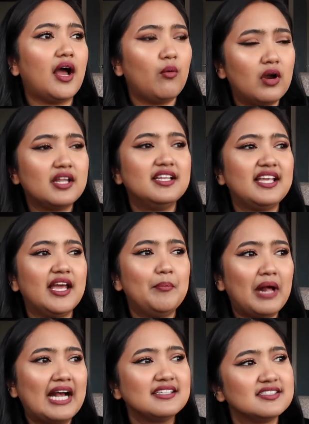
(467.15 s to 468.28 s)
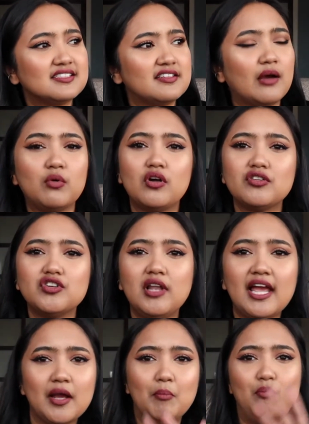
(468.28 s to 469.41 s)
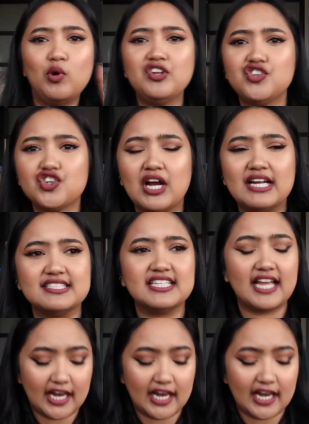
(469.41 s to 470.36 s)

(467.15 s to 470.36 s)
I wanted to get masks that were also like moisturizing,